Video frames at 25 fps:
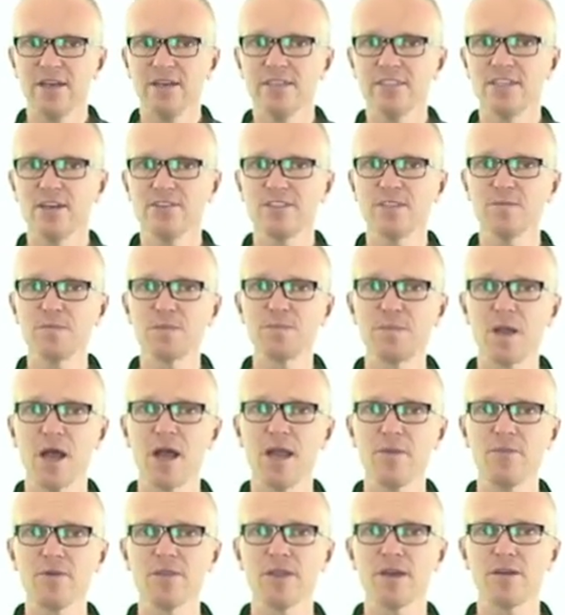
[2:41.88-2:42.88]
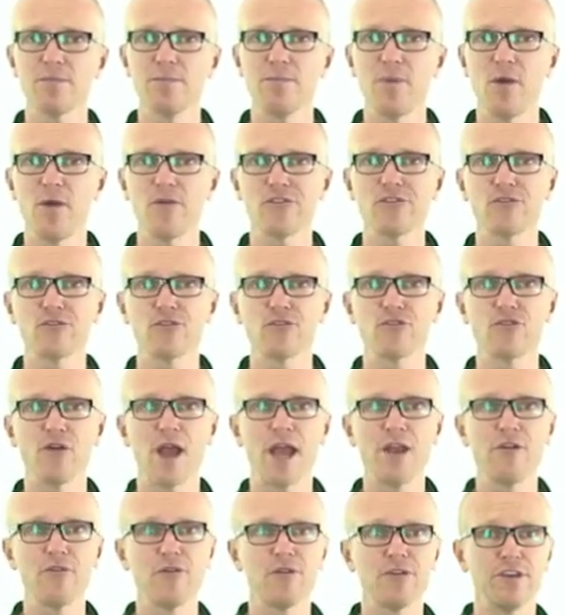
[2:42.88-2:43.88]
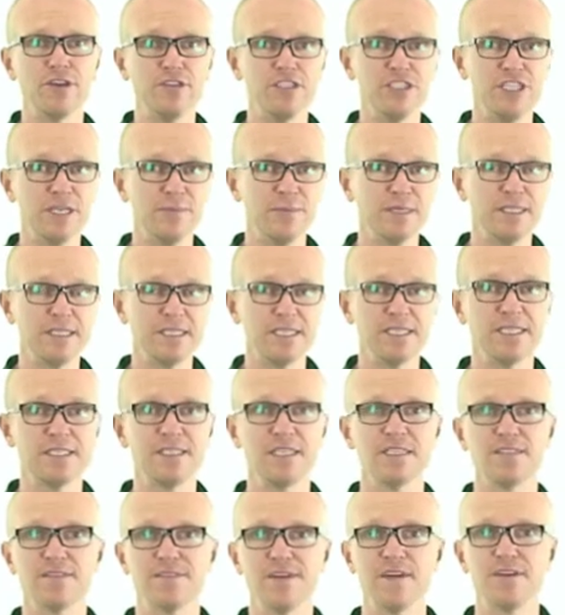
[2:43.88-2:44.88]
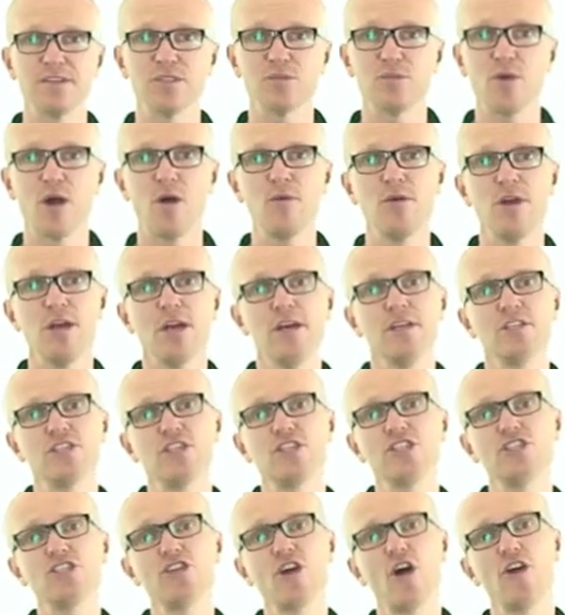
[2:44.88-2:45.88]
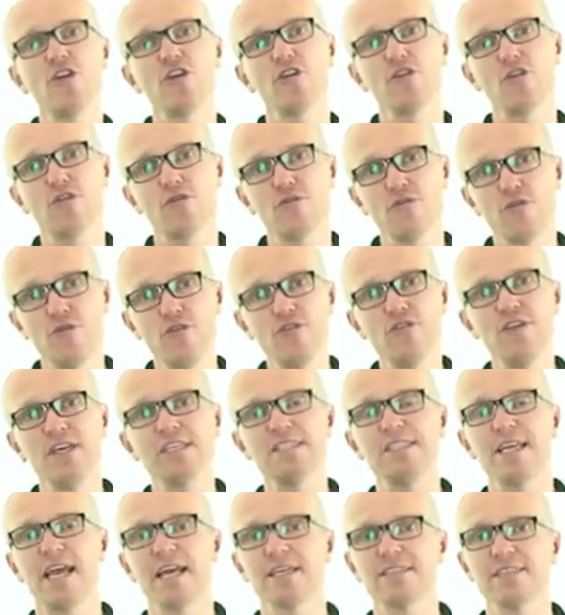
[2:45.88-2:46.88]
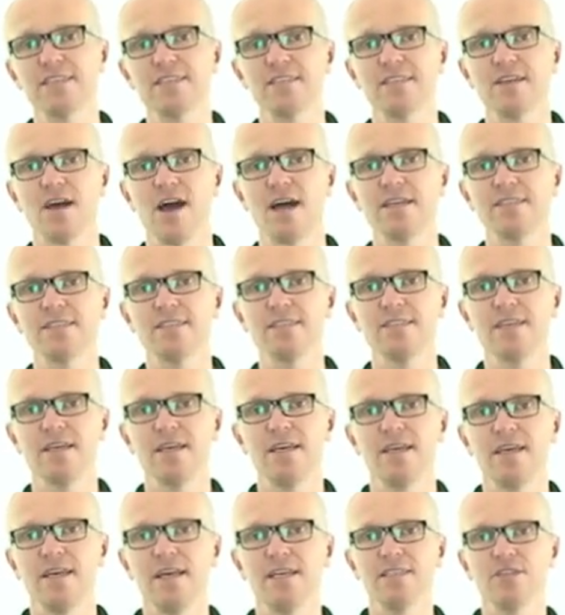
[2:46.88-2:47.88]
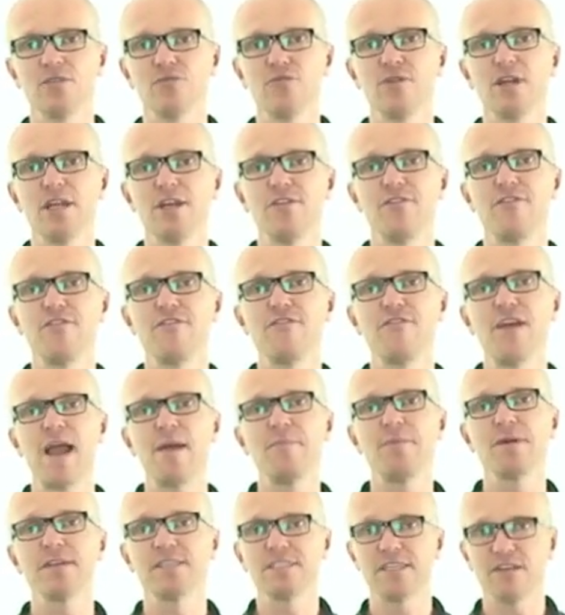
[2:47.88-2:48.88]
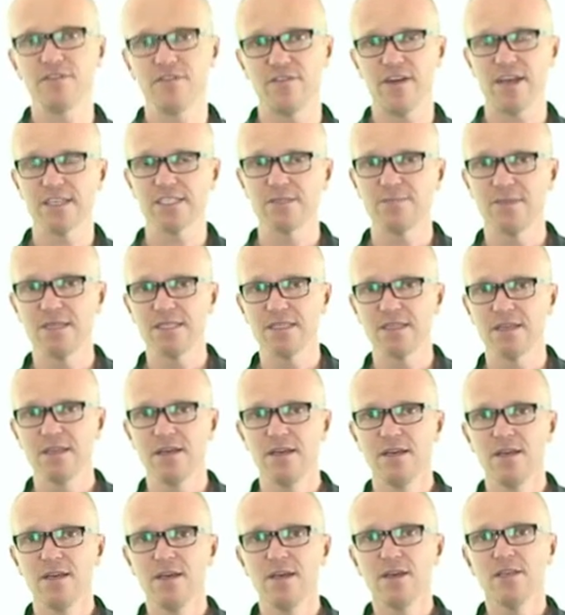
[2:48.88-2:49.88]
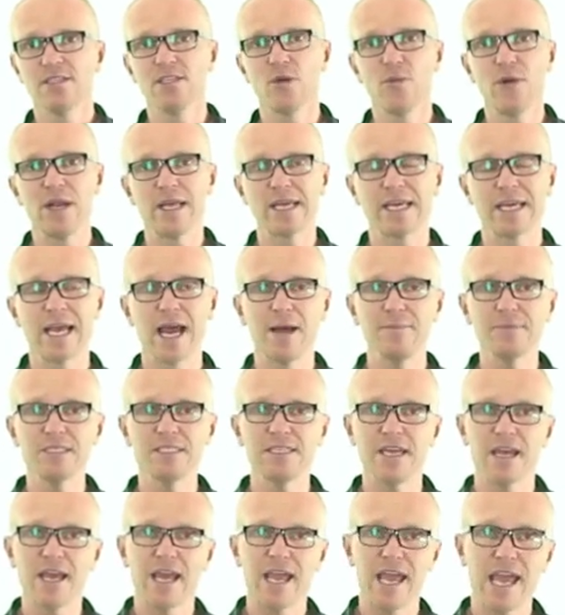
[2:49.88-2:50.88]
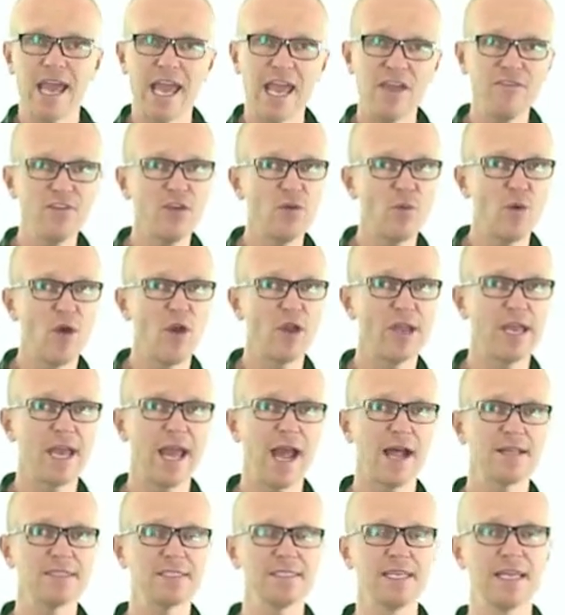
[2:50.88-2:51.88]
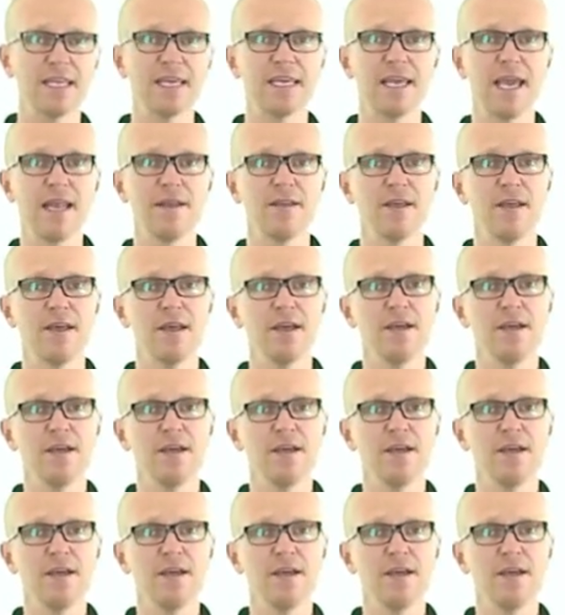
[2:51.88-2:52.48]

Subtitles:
So some time with a personal trainer or your gym assistants there as well to show you through these exercises is a really fabulous investment. So when it comes to heavy workouts, then again,